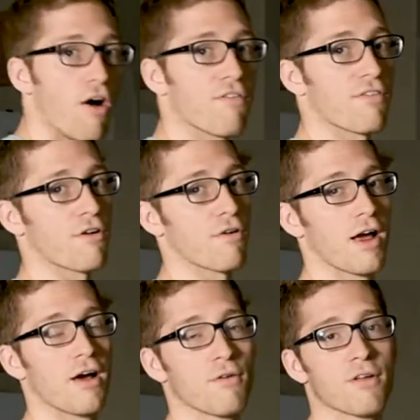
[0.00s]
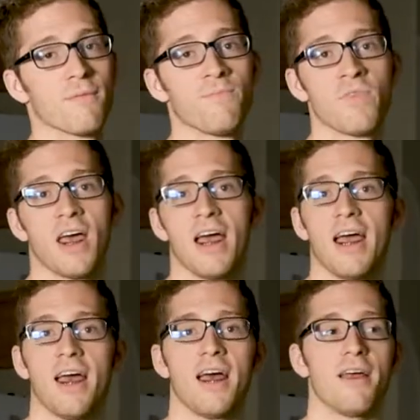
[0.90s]
off the ground
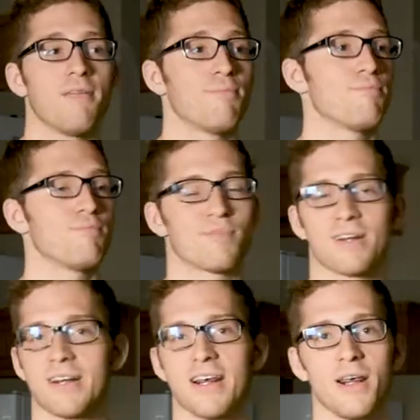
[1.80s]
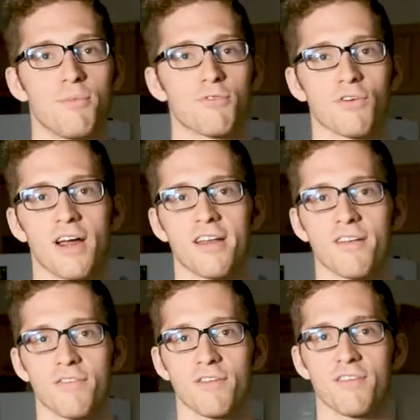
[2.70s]
and keep
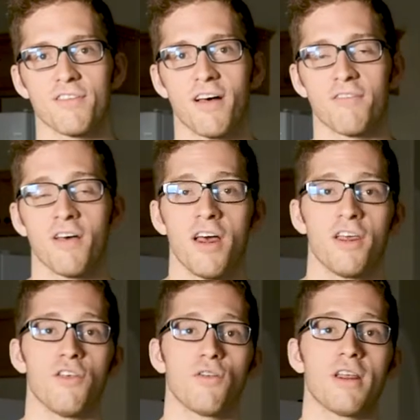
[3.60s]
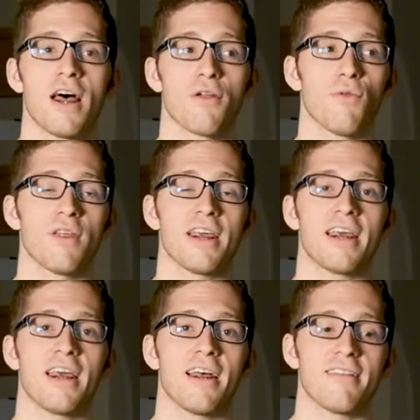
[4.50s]
trying different stuff. You'll not only
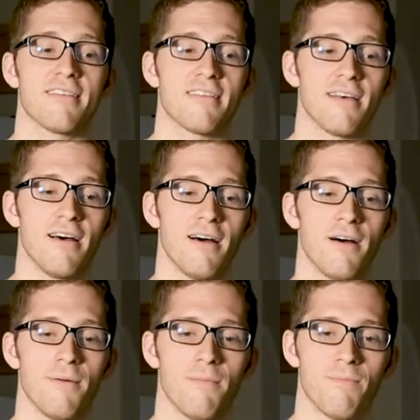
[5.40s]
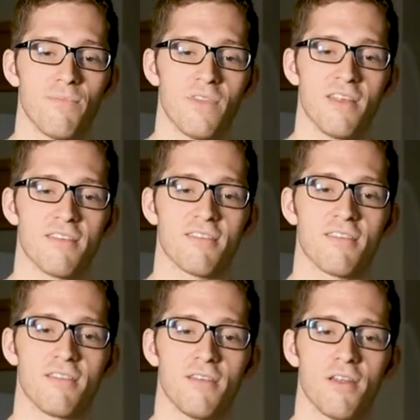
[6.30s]
get
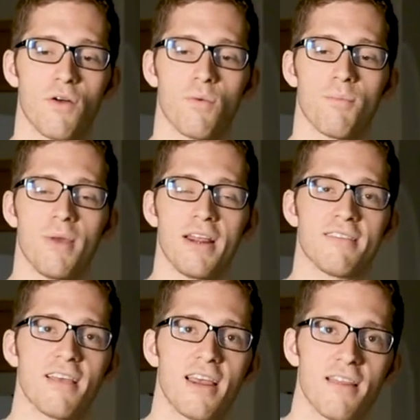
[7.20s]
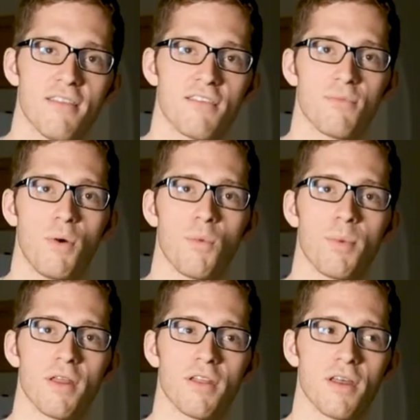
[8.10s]
this, you know, maintain this
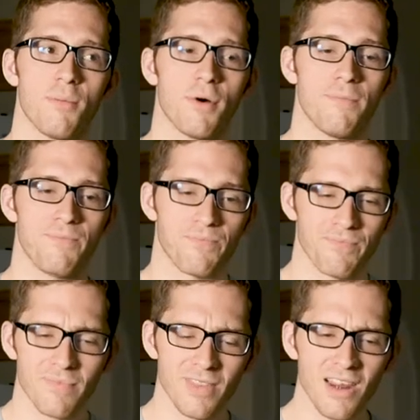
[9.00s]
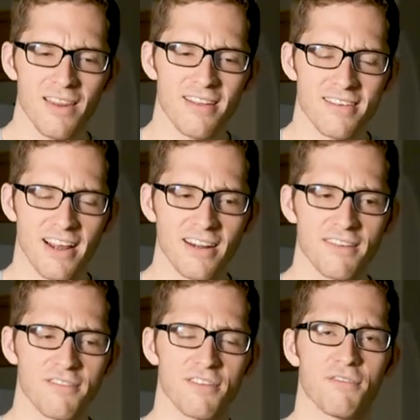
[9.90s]
mobility, but the
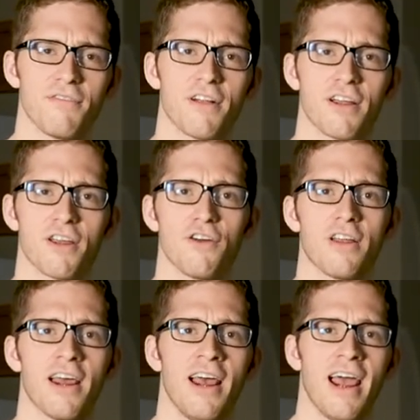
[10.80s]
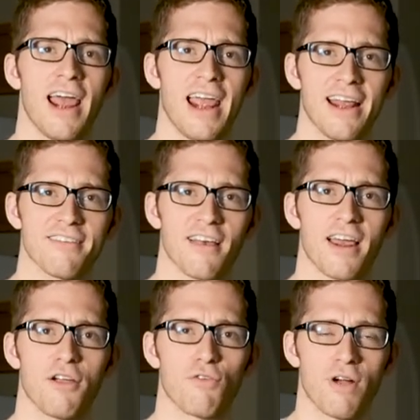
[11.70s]
deadlift is a very good
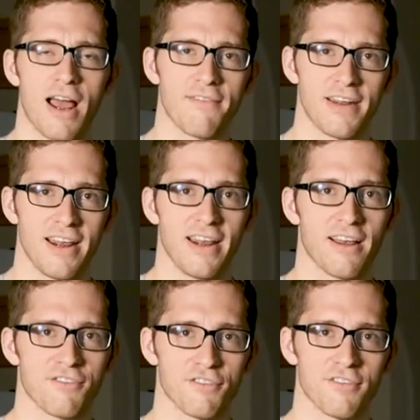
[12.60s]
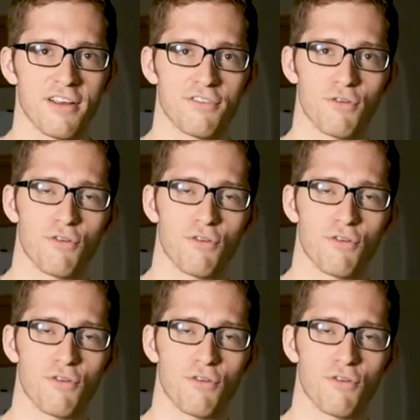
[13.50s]
anti-gravity exercise. So